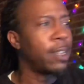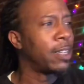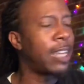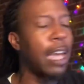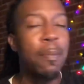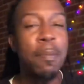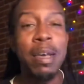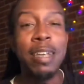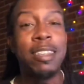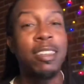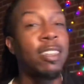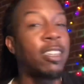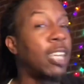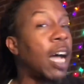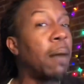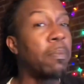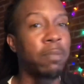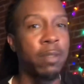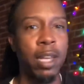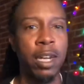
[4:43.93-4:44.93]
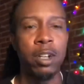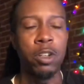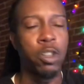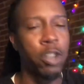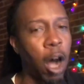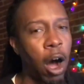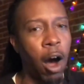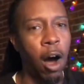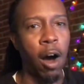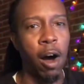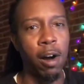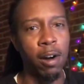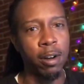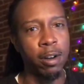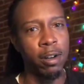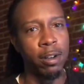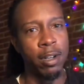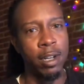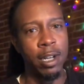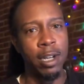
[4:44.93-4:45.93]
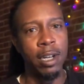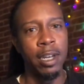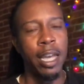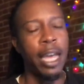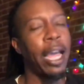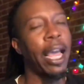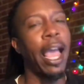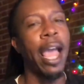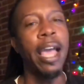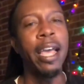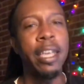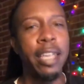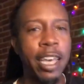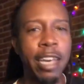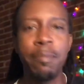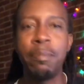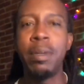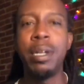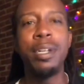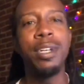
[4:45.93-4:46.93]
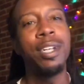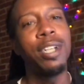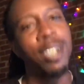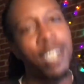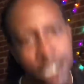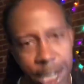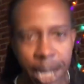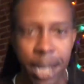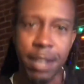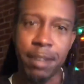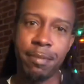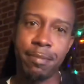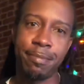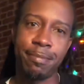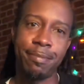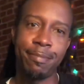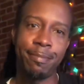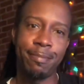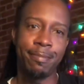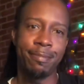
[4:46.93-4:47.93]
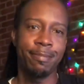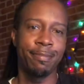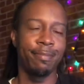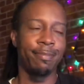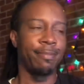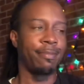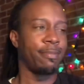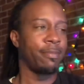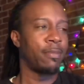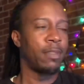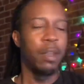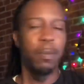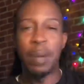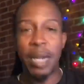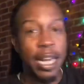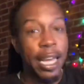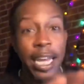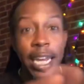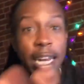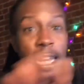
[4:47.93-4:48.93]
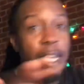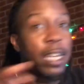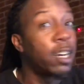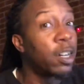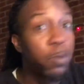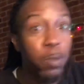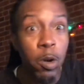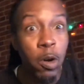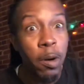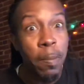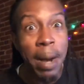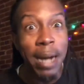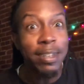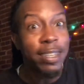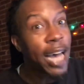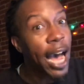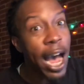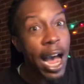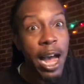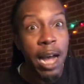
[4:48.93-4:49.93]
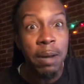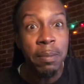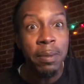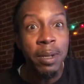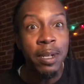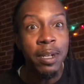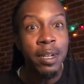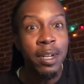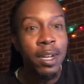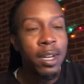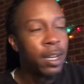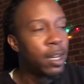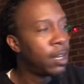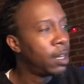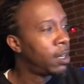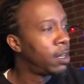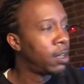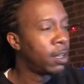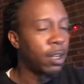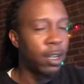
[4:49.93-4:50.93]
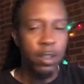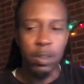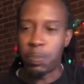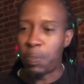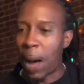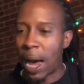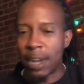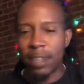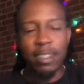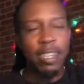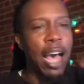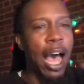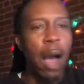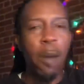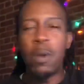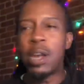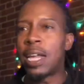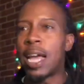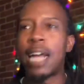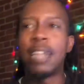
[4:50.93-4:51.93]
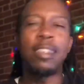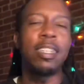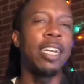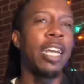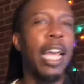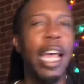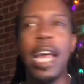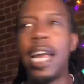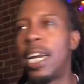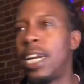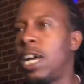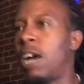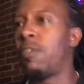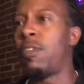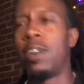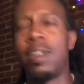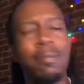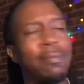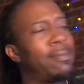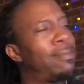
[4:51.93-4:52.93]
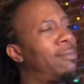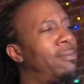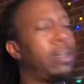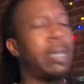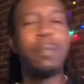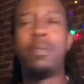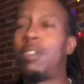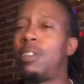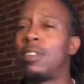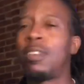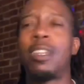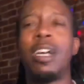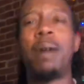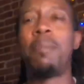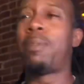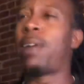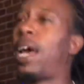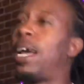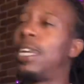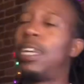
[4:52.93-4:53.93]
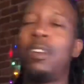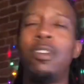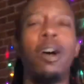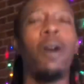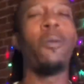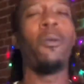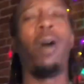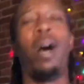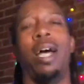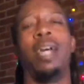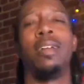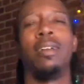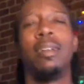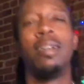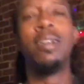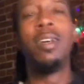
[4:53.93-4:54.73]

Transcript: Give me something, dog. He ain't give me shit. But he could ruin my time. Because by the time we got to the end of it, we were just up like, you know what?